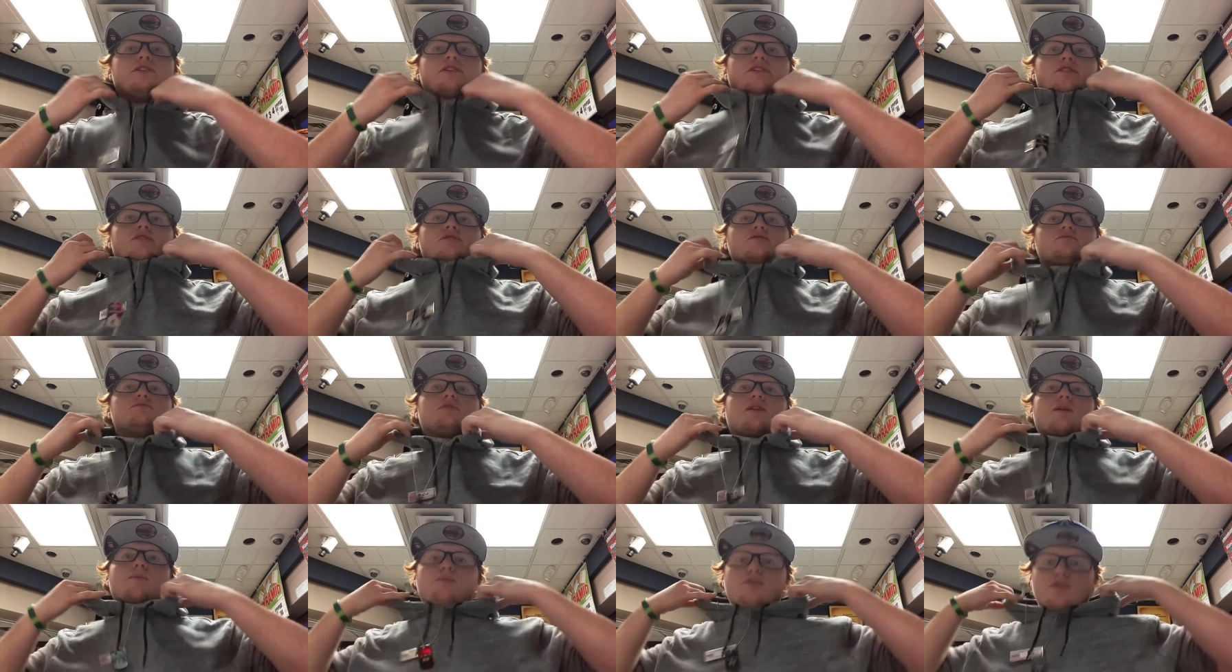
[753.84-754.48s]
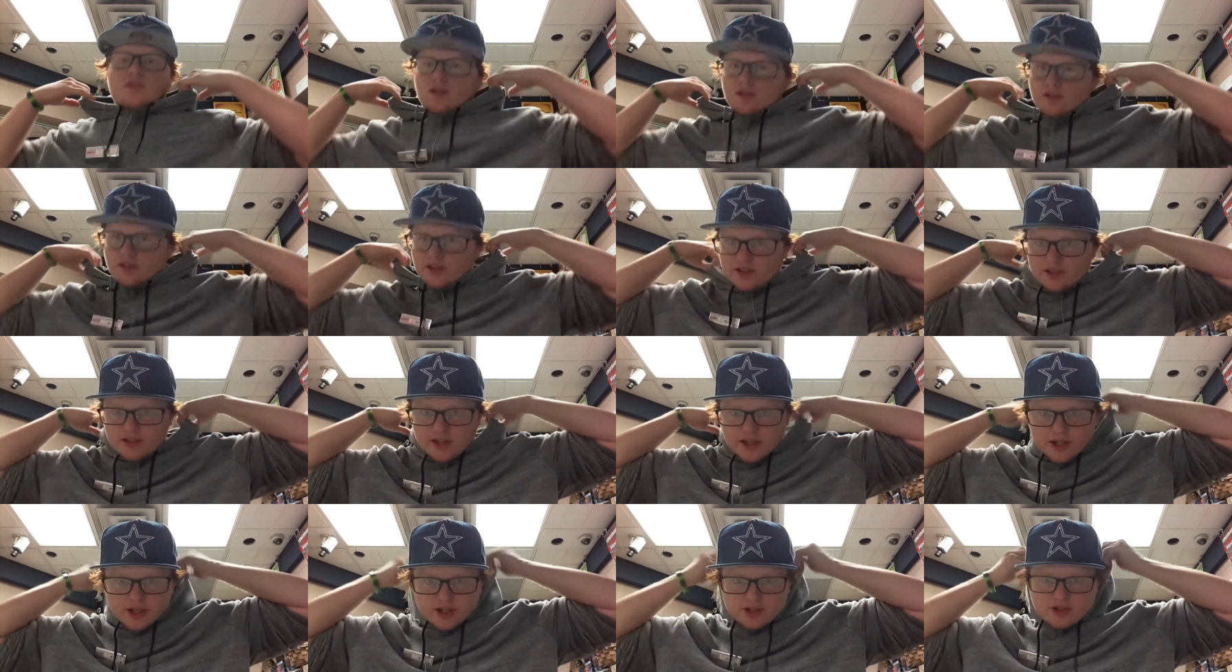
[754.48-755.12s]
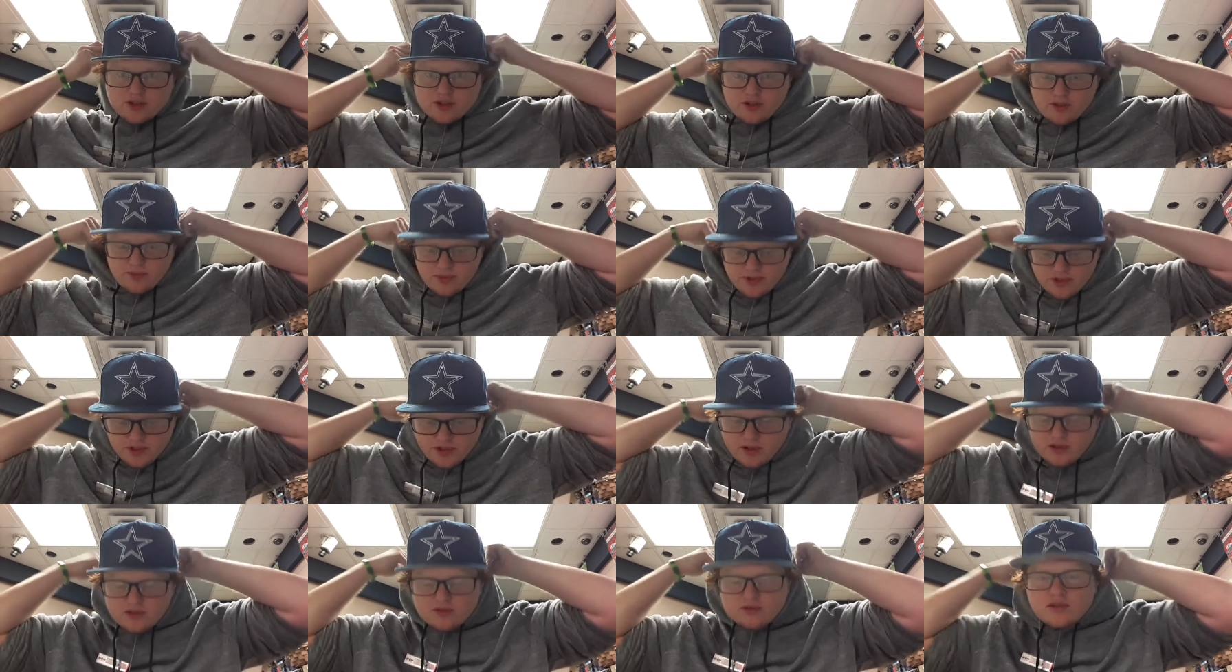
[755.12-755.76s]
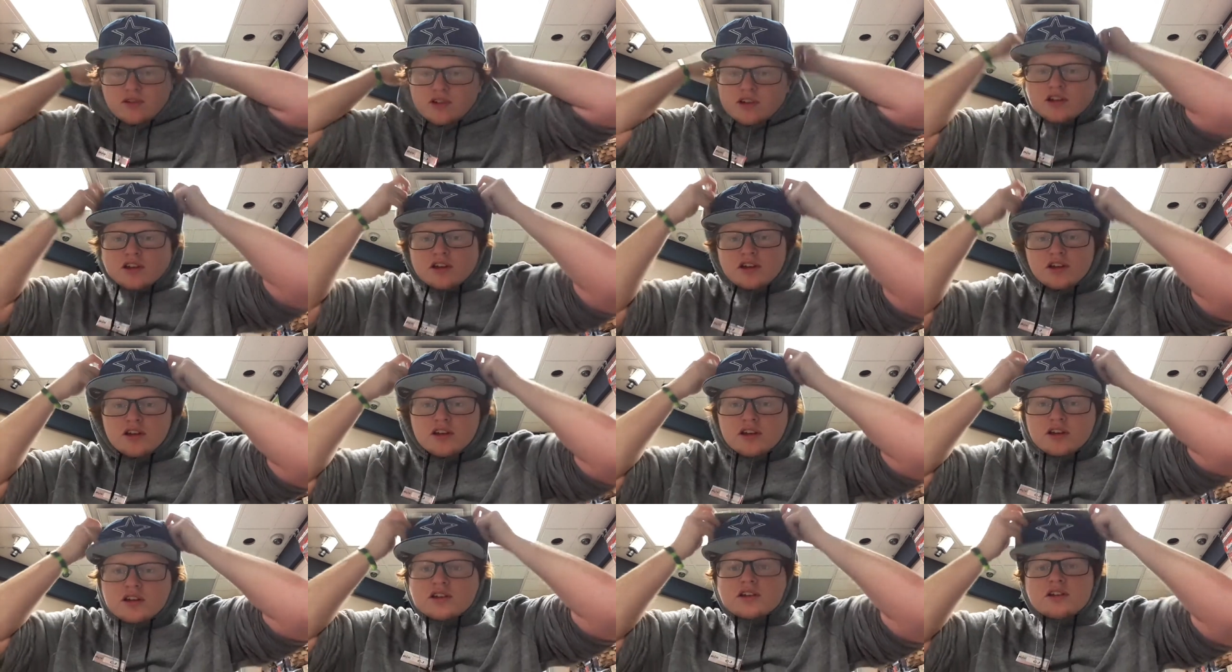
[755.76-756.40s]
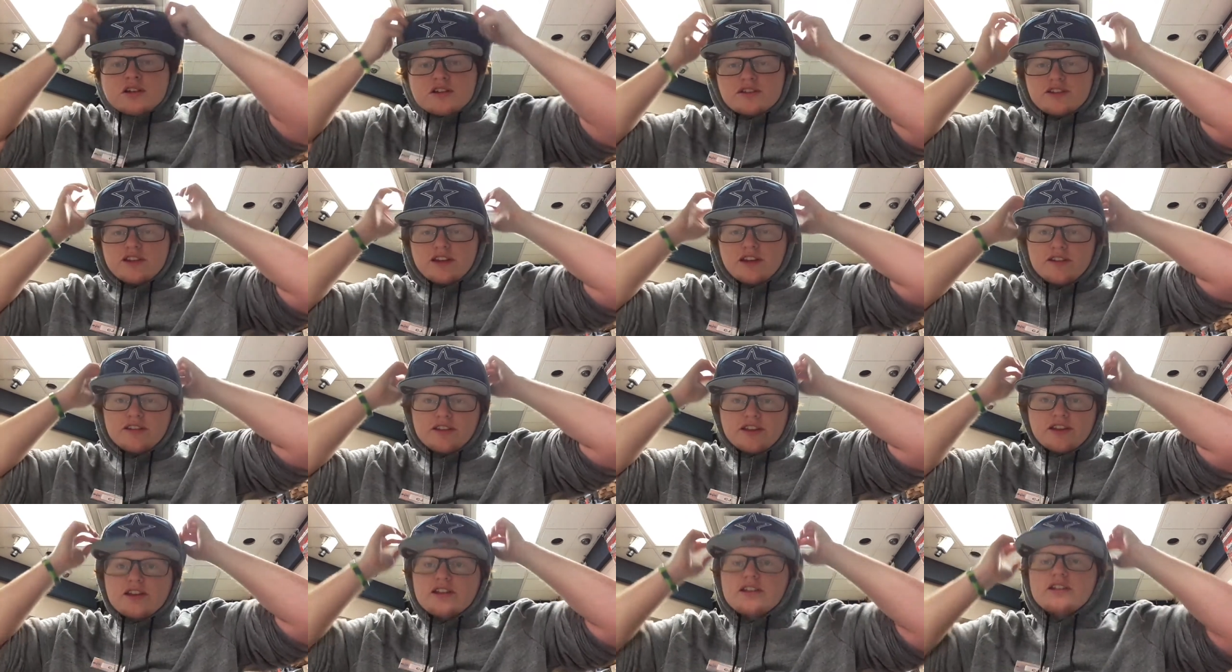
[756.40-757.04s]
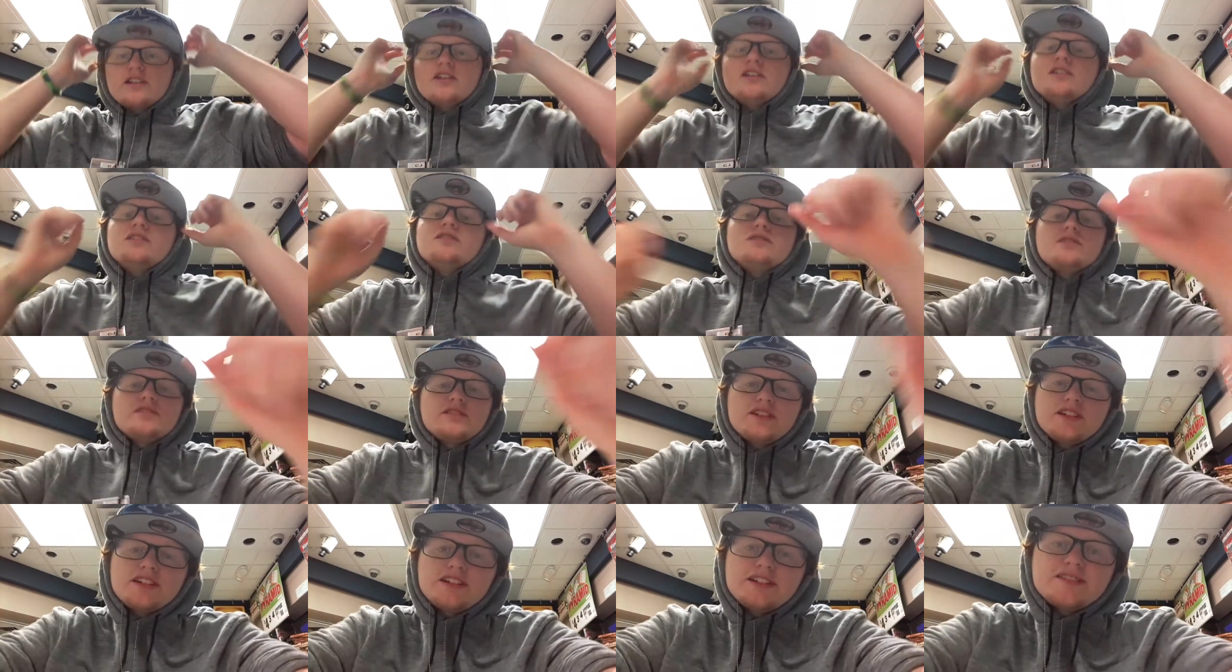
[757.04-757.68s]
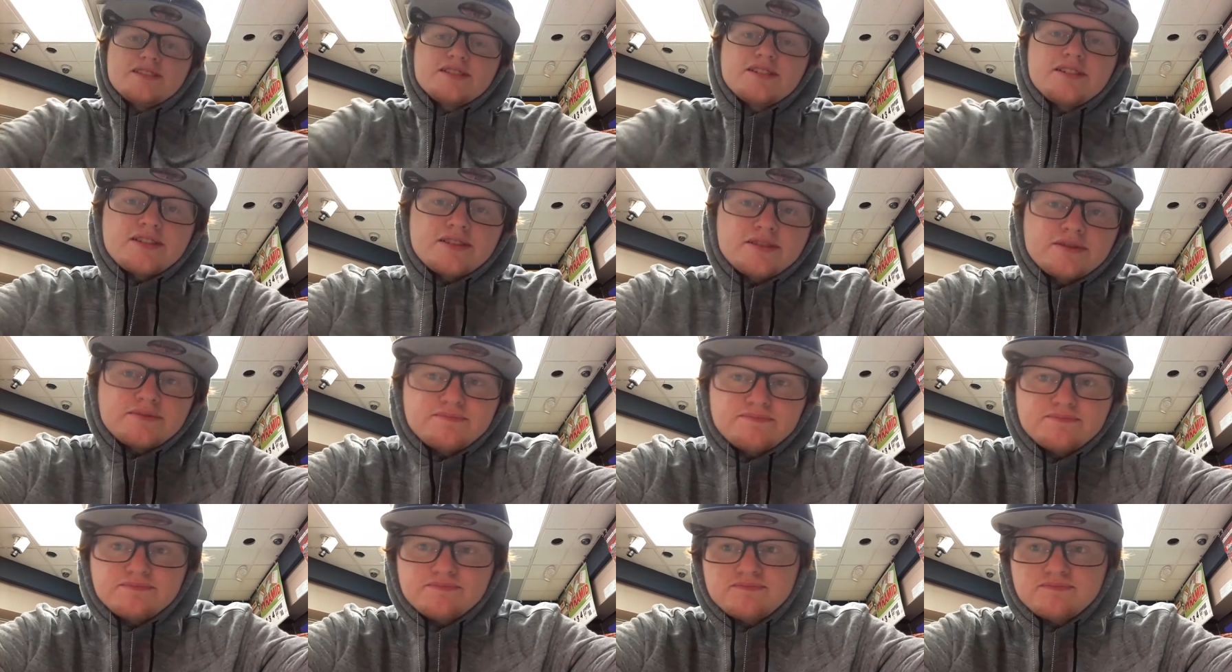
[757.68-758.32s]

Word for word: you know upload this to YouTube. So till then, uh, see you guys later.